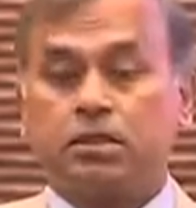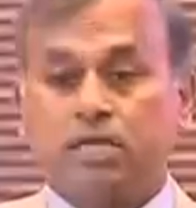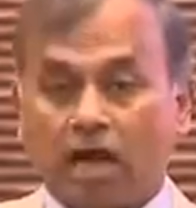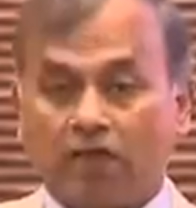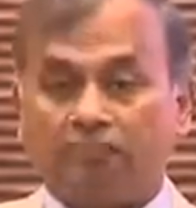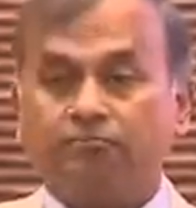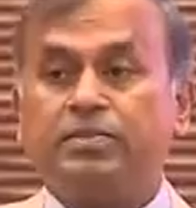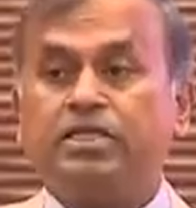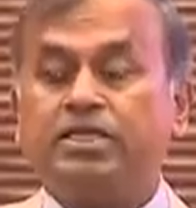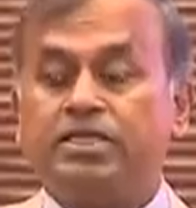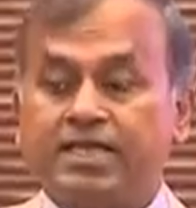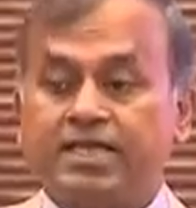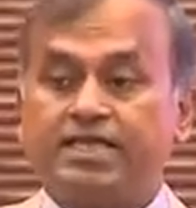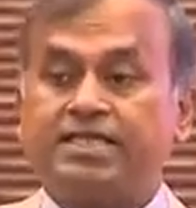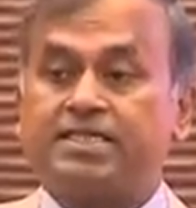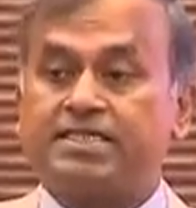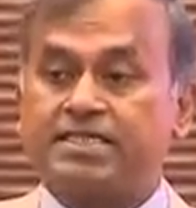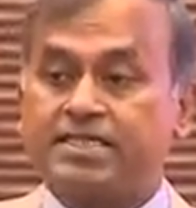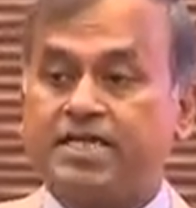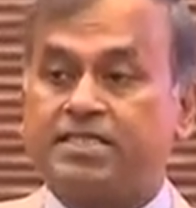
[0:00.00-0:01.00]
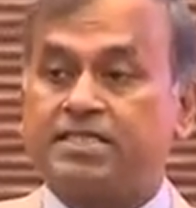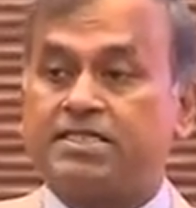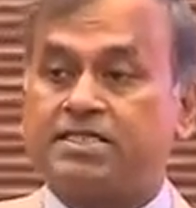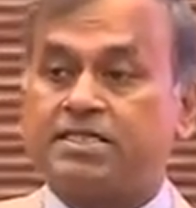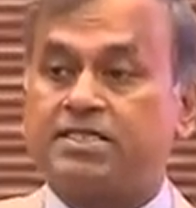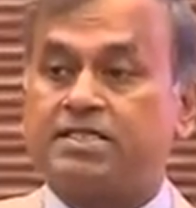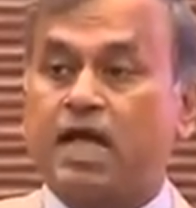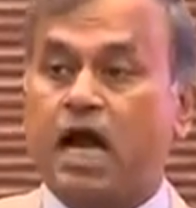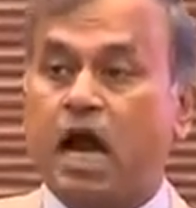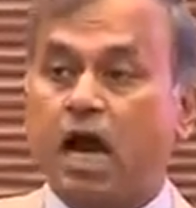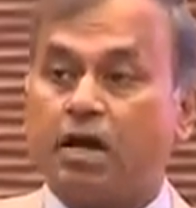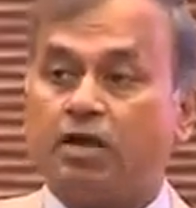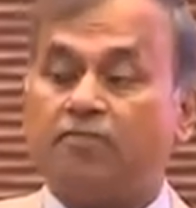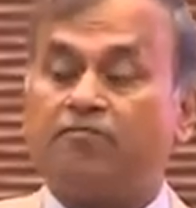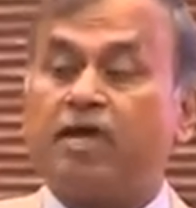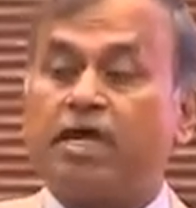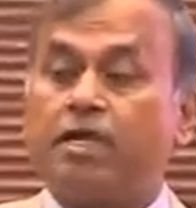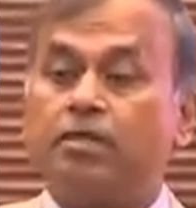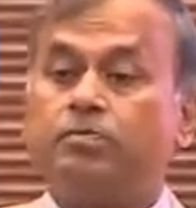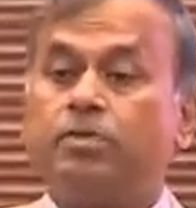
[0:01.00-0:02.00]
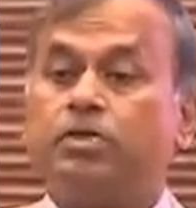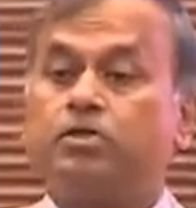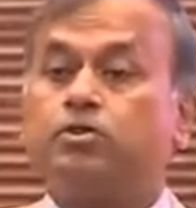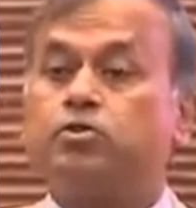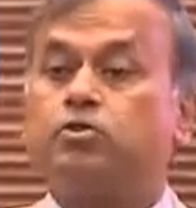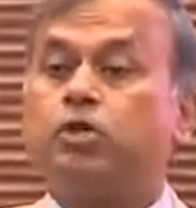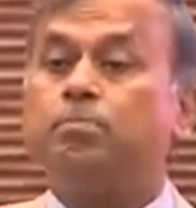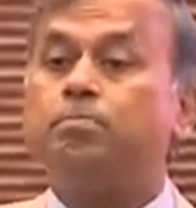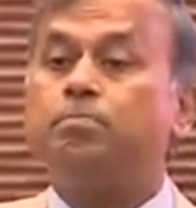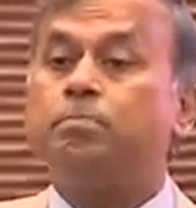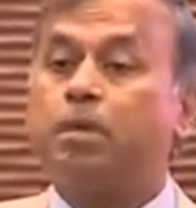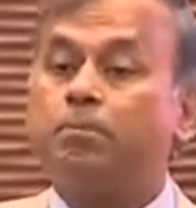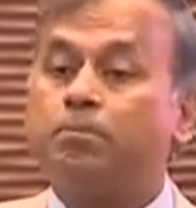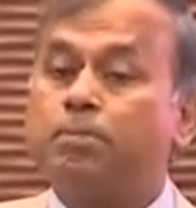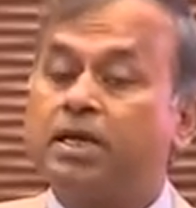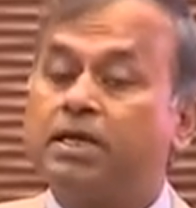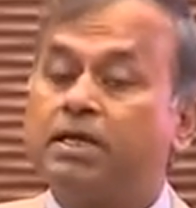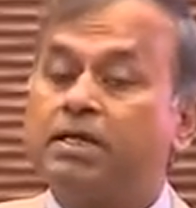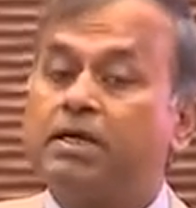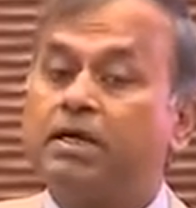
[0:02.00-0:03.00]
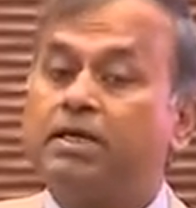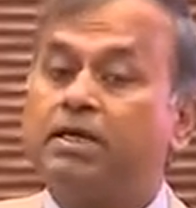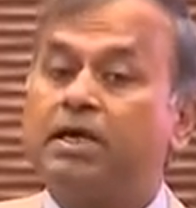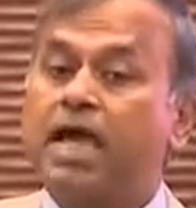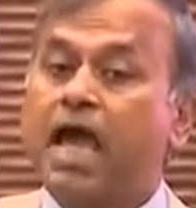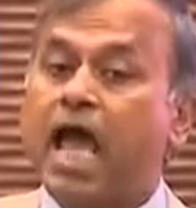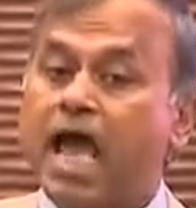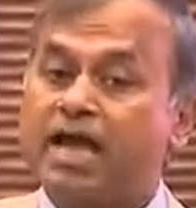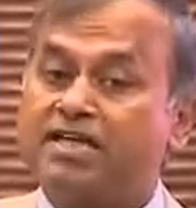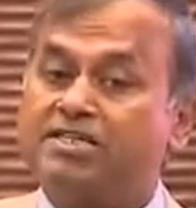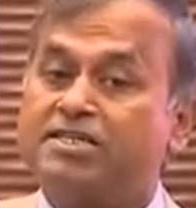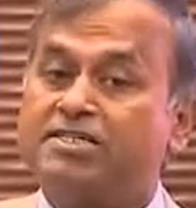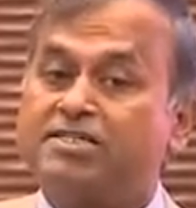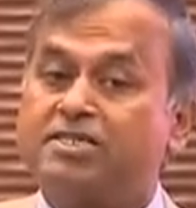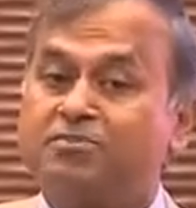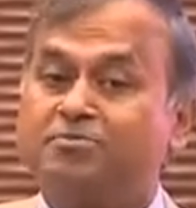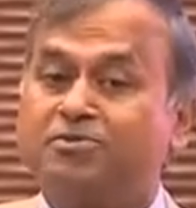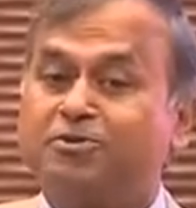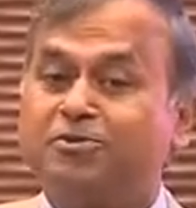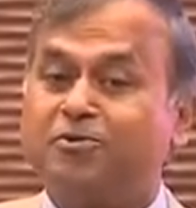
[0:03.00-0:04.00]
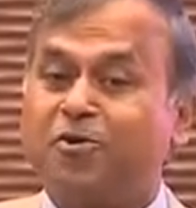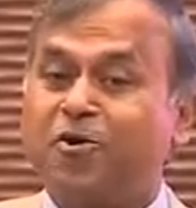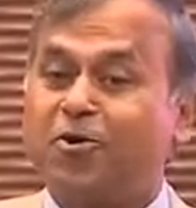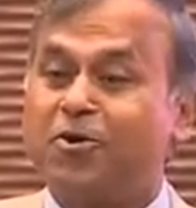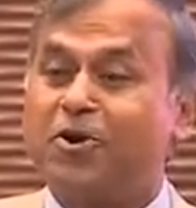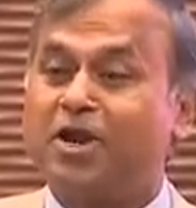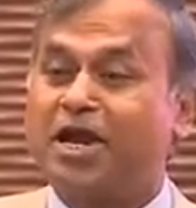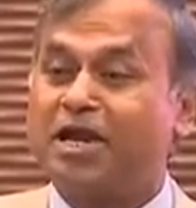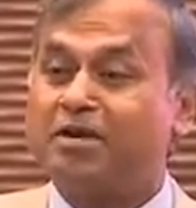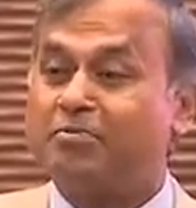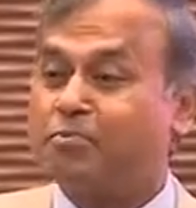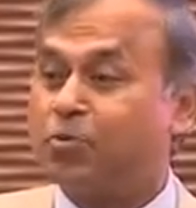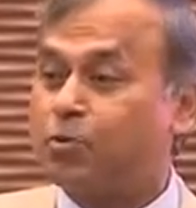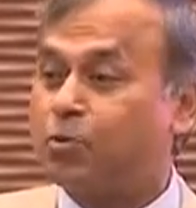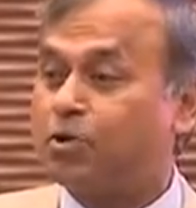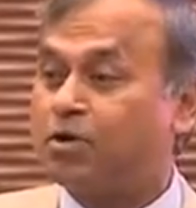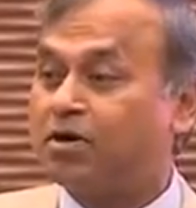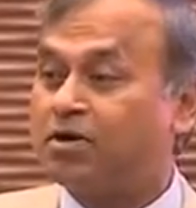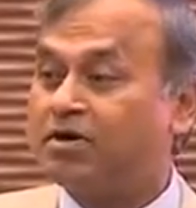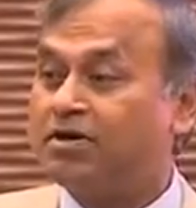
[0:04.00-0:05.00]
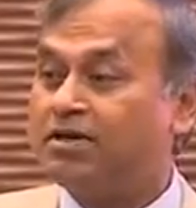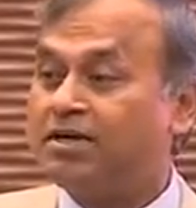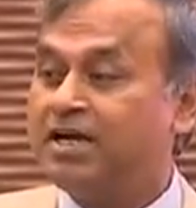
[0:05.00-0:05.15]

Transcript: government data sets are available to a publicly accessible online portal.